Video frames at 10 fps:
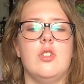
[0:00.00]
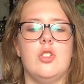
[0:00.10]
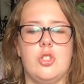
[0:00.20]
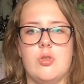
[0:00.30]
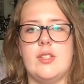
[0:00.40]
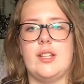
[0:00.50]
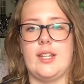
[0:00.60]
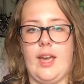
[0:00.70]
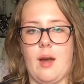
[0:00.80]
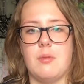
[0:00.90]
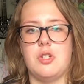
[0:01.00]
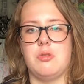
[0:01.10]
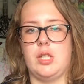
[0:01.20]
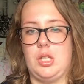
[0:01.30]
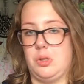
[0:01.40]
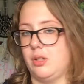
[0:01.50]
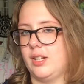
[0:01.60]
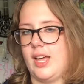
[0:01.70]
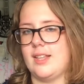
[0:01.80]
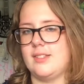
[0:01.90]
using the camera to really
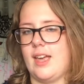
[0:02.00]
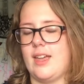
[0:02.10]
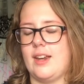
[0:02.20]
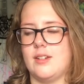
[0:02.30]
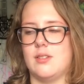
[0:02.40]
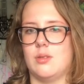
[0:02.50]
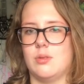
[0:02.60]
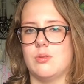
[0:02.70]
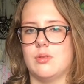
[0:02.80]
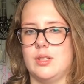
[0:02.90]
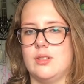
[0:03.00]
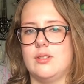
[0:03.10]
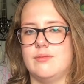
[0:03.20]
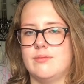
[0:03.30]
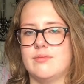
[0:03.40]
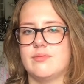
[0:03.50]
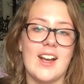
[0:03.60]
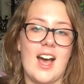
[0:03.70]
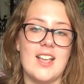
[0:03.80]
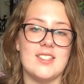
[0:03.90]
utilize that and I just thought it was really good.
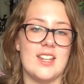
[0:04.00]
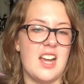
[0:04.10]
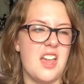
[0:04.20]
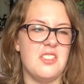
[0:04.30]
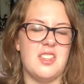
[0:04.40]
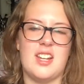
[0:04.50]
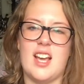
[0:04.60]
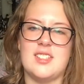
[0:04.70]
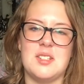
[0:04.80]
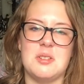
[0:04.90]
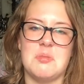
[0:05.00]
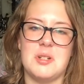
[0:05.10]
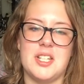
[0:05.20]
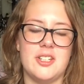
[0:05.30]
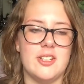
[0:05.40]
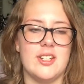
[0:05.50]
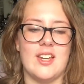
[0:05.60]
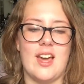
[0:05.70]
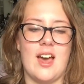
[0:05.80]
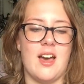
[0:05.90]
Casting. I thought the casting was pretty good.
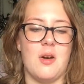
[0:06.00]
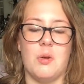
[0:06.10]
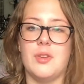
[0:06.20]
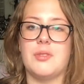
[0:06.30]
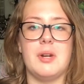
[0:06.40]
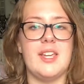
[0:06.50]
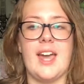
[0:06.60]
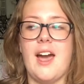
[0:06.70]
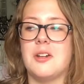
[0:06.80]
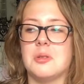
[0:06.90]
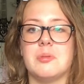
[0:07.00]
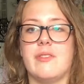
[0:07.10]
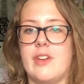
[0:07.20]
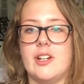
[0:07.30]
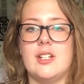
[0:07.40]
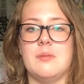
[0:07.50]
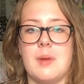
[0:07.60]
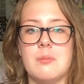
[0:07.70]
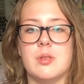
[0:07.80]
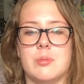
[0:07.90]
Uh, all three characters were very
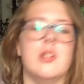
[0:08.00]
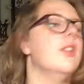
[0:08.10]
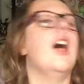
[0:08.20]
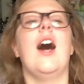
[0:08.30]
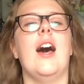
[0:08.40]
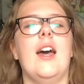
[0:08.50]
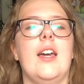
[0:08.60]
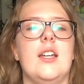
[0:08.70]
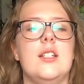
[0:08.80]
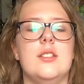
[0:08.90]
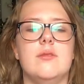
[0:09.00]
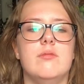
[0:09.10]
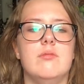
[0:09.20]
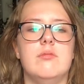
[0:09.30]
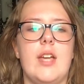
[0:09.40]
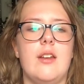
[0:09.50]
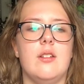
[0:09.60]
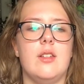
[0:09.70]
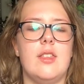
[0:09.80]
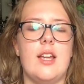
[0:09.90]
memorable. I
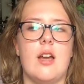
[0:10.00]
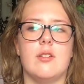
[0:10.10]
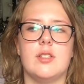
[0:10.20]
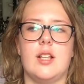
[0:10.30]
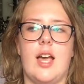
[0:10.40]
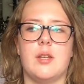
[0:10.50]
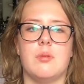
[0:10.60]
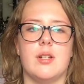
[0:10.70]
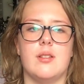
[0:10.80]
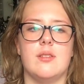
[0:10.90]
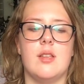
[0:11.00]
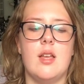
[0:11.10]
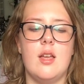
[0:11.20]
and the thing I also liked was